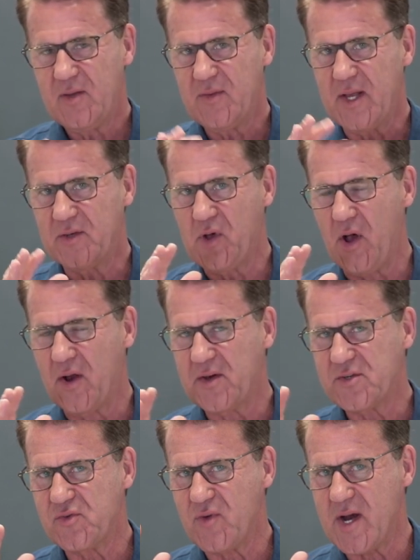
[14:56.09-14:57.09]
that God
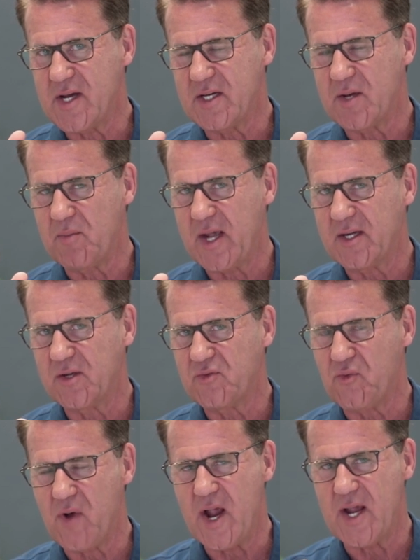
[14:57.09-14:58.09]
is ready to make
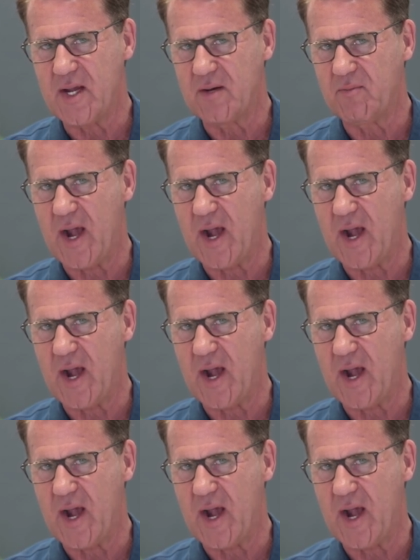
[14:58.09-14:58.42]
it rain